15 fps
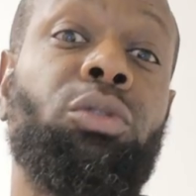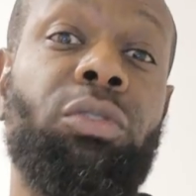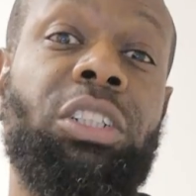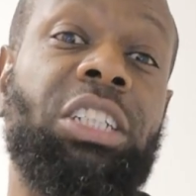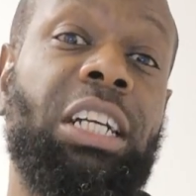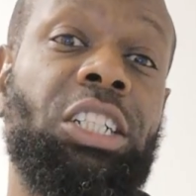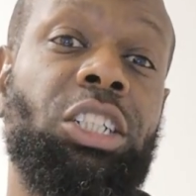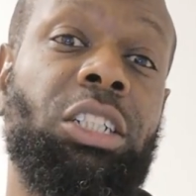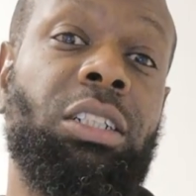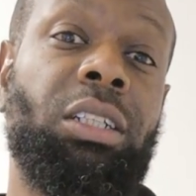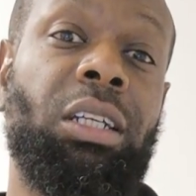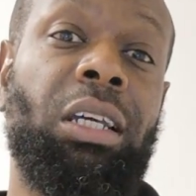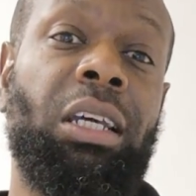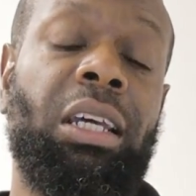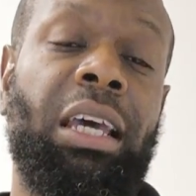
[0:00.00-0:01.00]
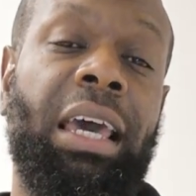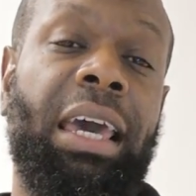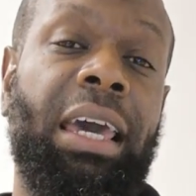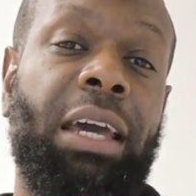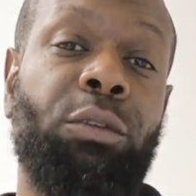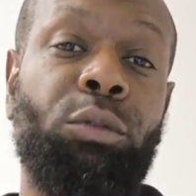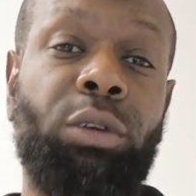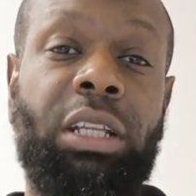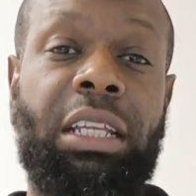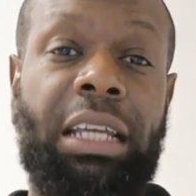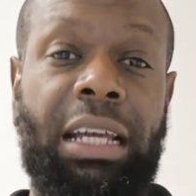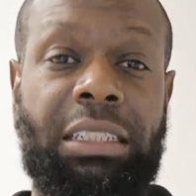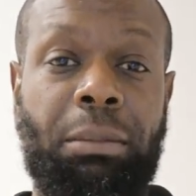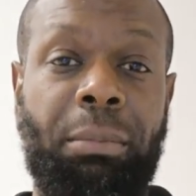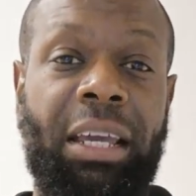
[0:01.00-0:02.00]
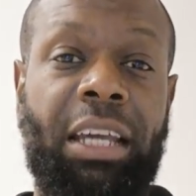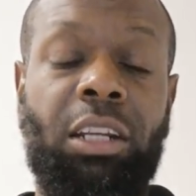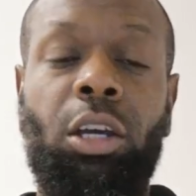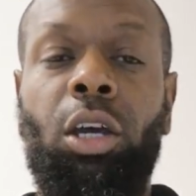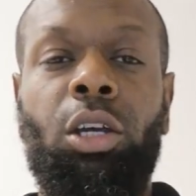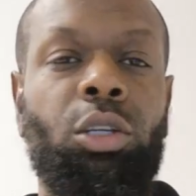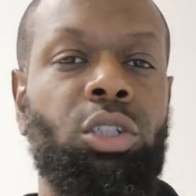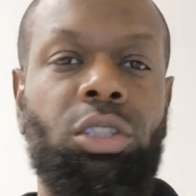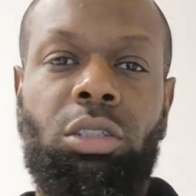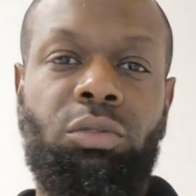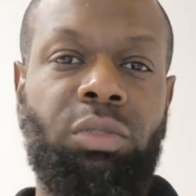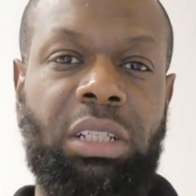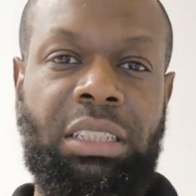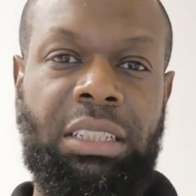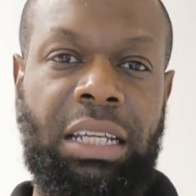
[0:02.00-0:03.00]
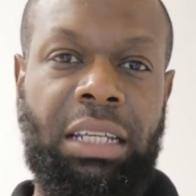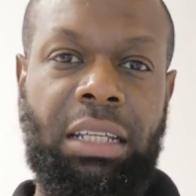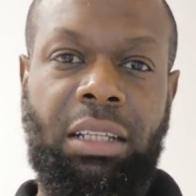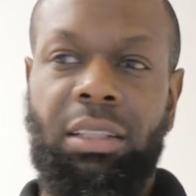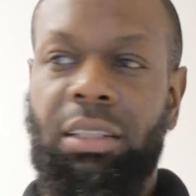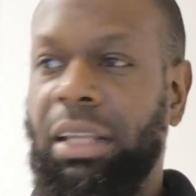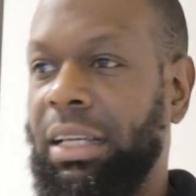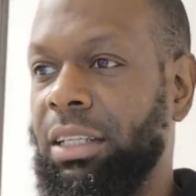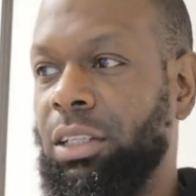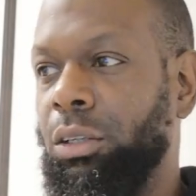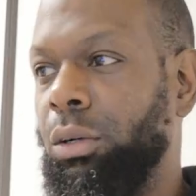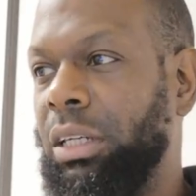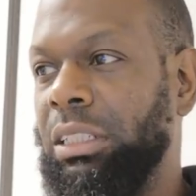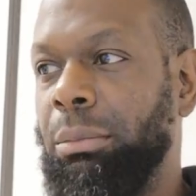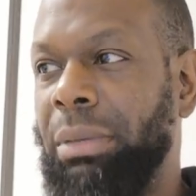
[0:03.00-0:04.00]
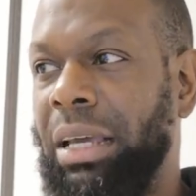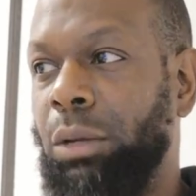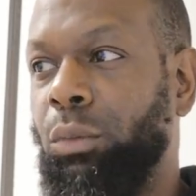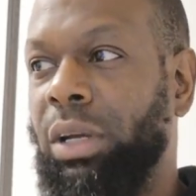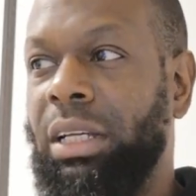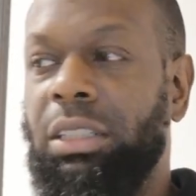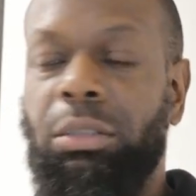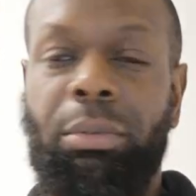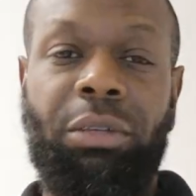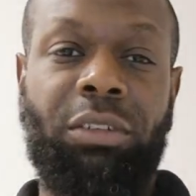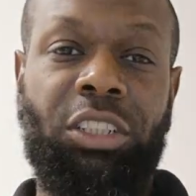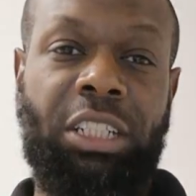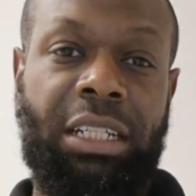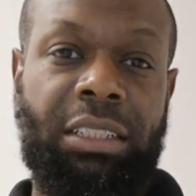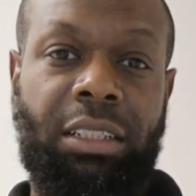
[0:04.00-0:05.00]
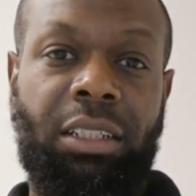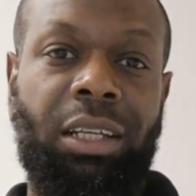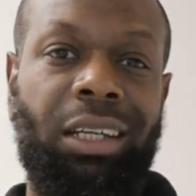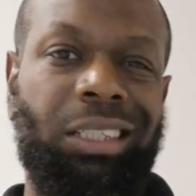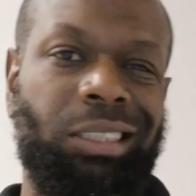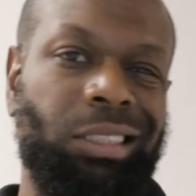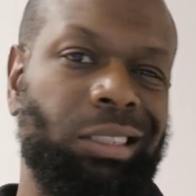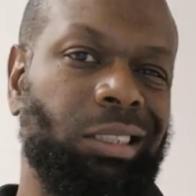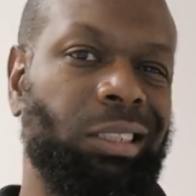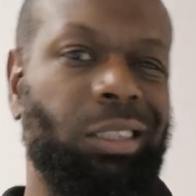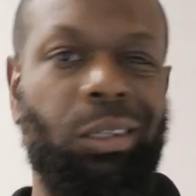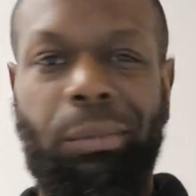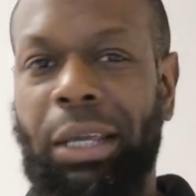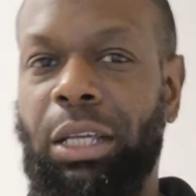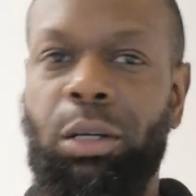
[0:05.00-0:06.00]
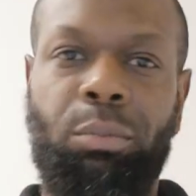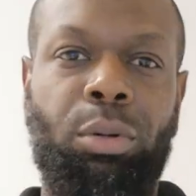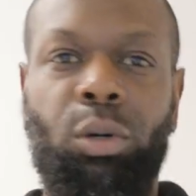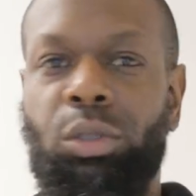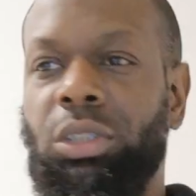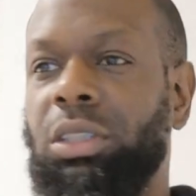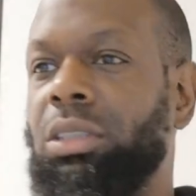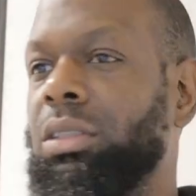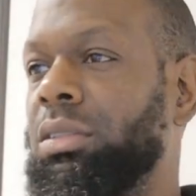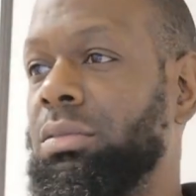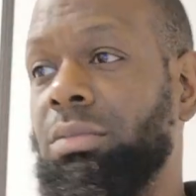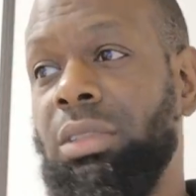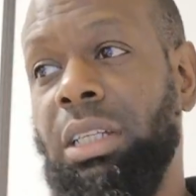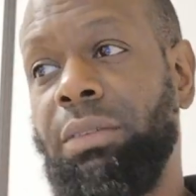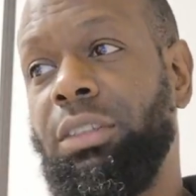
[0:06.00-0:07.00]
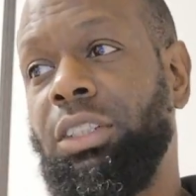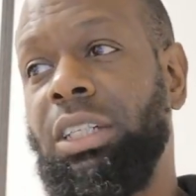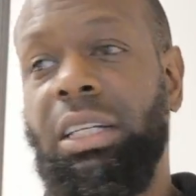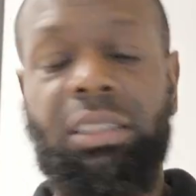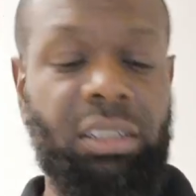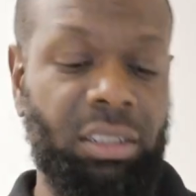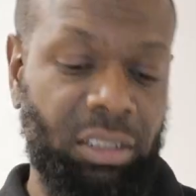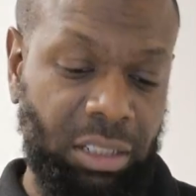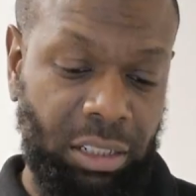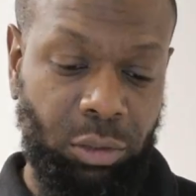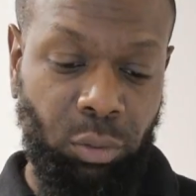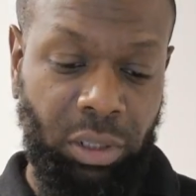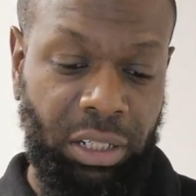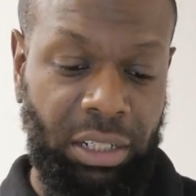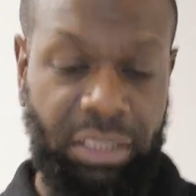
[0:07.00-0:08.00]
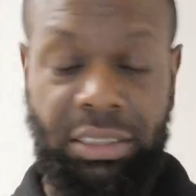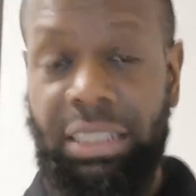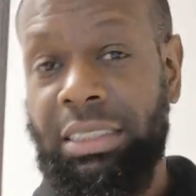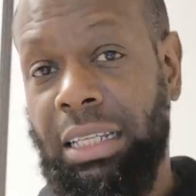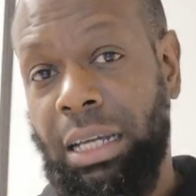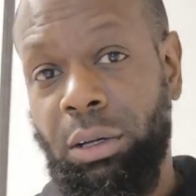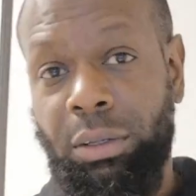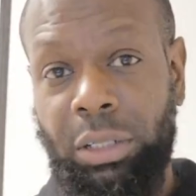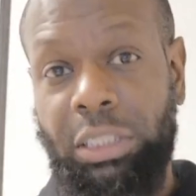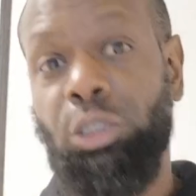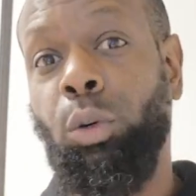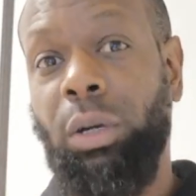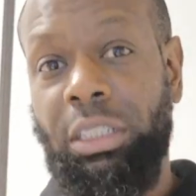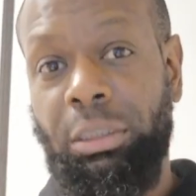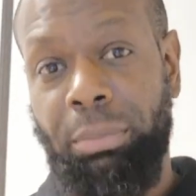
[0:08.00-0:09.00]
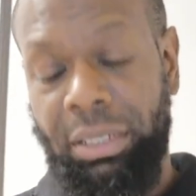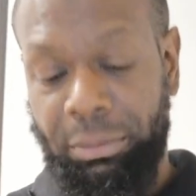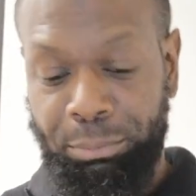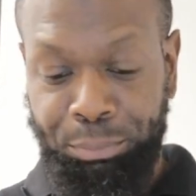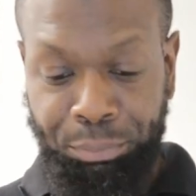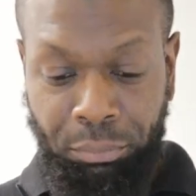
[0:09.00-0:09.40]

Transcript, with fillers: to rejection. And really, as a man, you shouldn't really take it, like, you know, as a bad way to be rejected. Just, you know, make your approaches, get rejected. It is what it is. That's how it's always been.